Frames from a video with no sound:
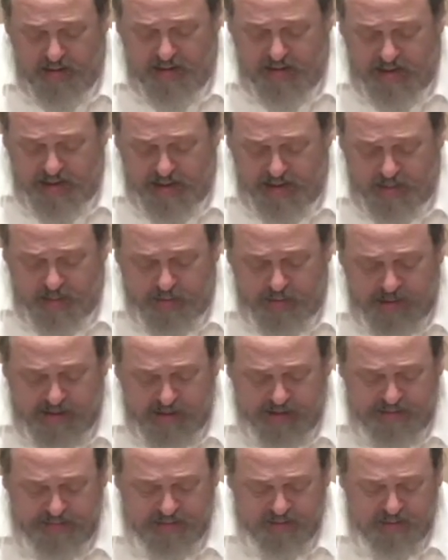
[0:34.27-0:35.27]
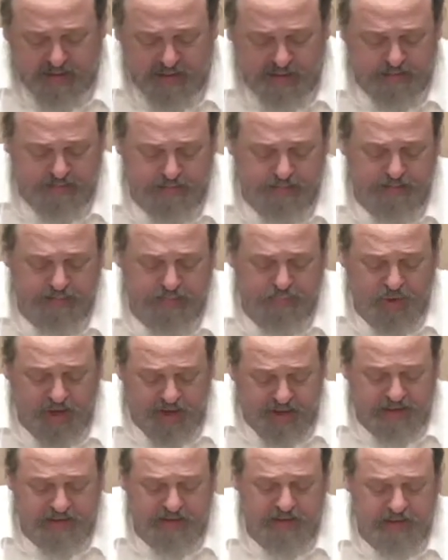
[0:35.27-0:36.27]
Now we have a
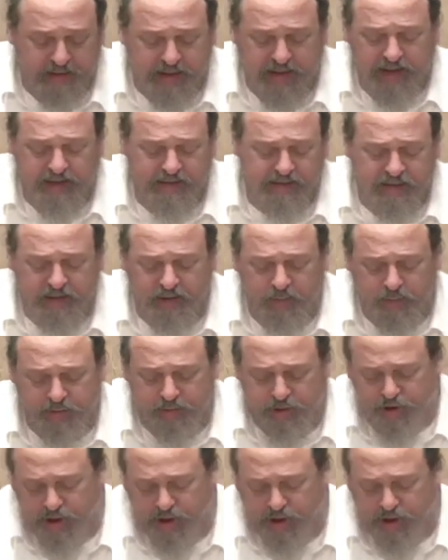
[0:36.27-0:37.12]
Beitsa that has to do with